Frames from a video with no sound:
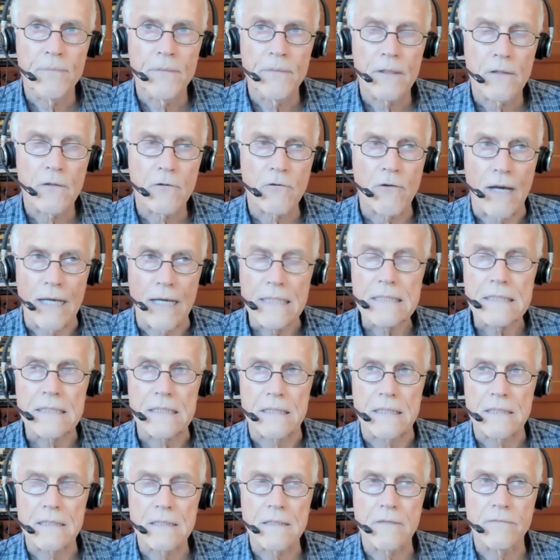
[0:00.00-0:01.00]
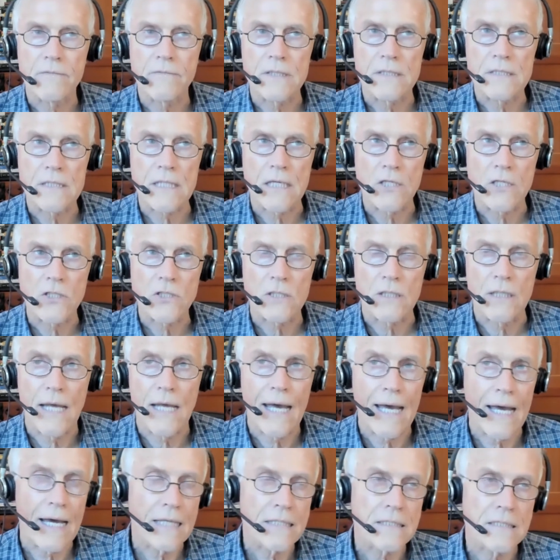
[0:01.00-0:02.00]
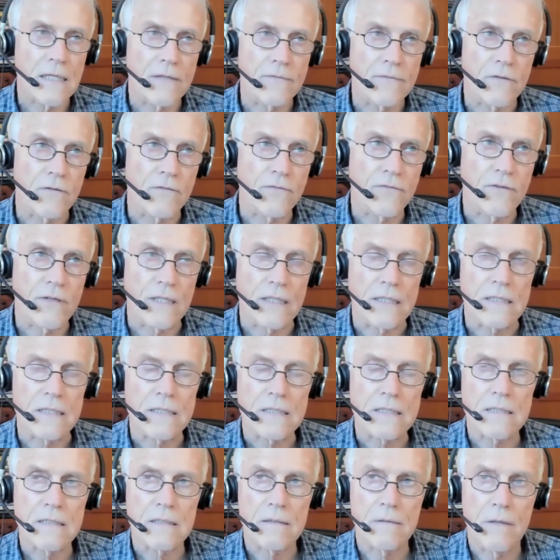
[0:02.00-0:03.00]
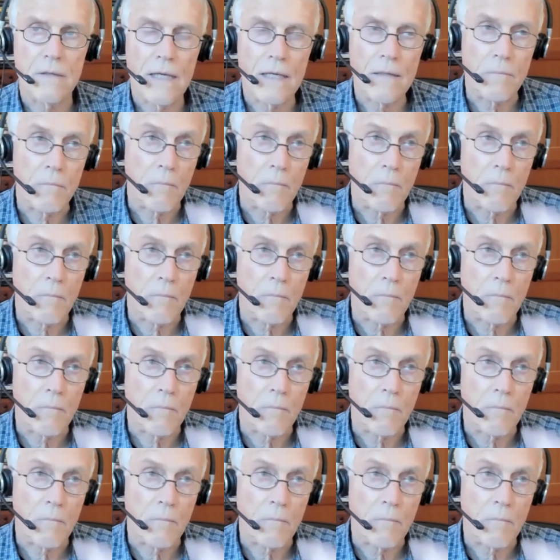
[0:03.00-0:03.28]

crisis civilization has ever faced and